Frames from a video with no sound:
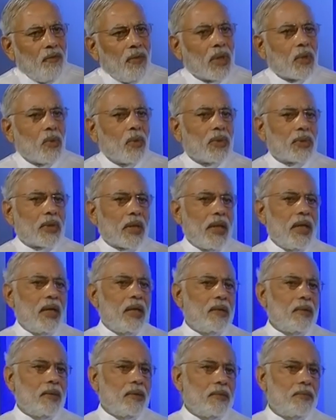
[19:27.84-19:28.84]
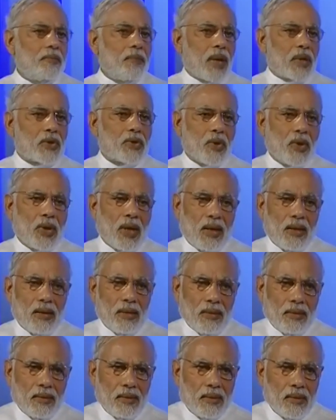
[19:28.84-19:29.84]
We could train personnel
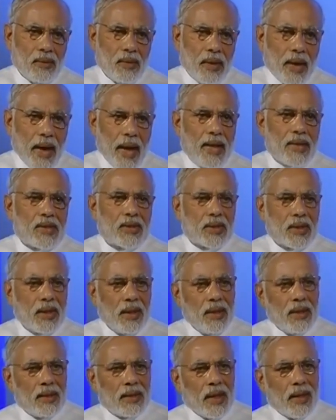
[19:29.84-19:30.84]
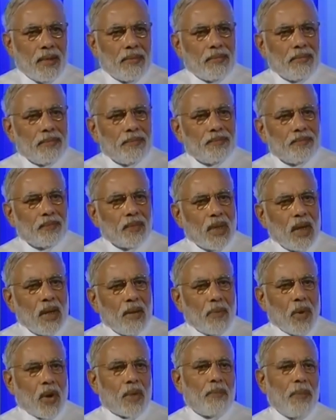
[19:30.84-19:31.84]
and skill them
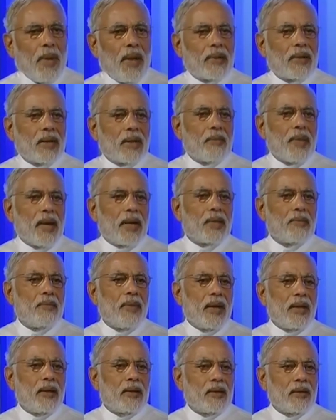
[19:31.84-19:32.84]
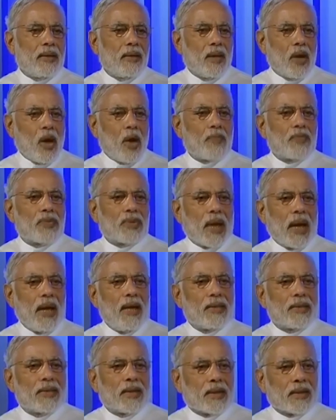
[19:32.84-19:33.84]
for better management of
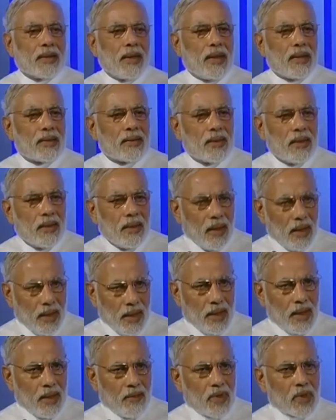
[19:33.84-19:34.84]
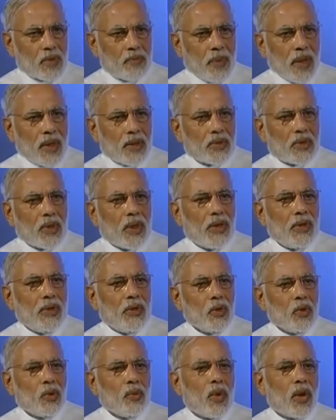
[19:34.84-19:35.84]
child sickness in our special
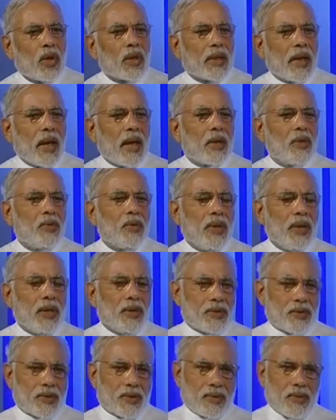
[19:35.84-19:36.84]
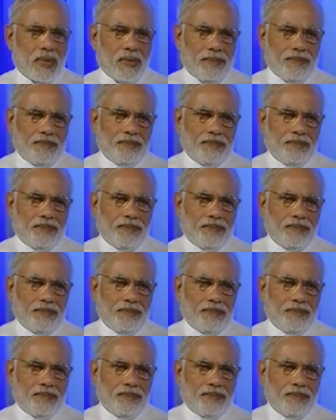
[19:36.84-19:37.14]
newborn care units,